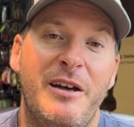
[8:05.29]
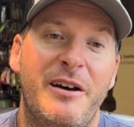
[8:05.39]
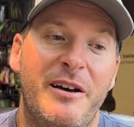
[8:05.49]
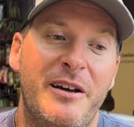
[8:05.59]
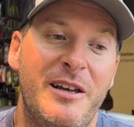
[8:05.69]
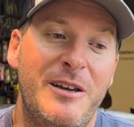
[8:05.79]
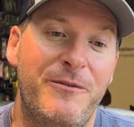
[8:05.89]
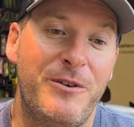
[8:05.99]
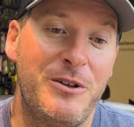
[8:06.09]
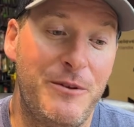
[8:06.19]

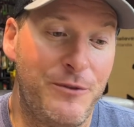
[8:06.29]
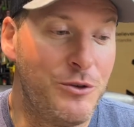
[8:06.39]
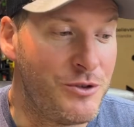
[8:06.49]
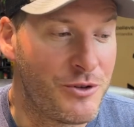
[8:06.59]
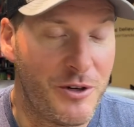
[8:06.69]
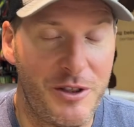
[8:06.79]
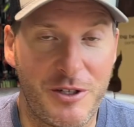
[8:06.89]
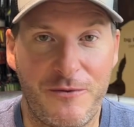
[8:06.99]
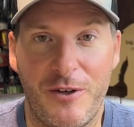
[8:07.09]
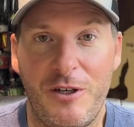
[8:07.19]
If you enjoyed
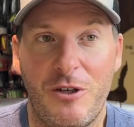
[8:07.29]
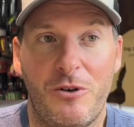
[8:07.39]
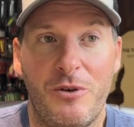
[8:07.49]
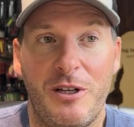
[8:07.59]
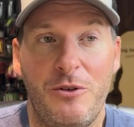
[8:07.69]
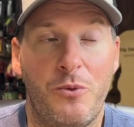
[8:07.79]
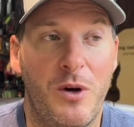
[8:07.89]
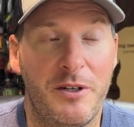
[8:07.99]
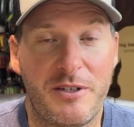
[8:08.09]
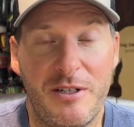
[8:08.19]
this video and you
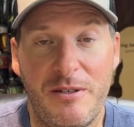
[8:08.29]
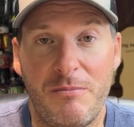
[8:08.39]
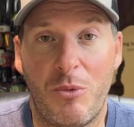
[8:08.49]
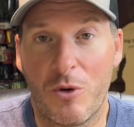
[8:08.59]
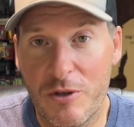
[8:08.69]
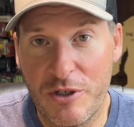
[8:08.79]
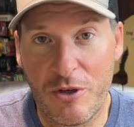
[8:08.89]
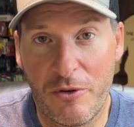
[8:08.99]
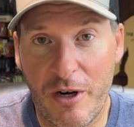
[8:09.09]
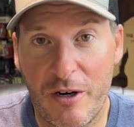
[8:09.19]
want to see more
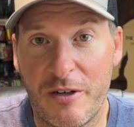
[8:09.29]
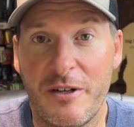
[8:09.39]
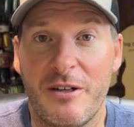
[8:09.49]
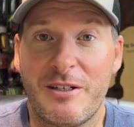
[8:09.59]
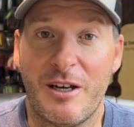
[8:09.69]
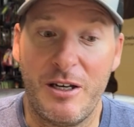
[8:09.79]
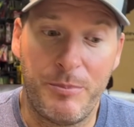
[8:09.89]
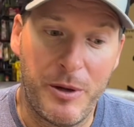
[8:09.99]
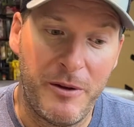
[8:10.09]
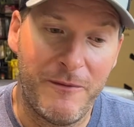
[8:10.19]
sonar type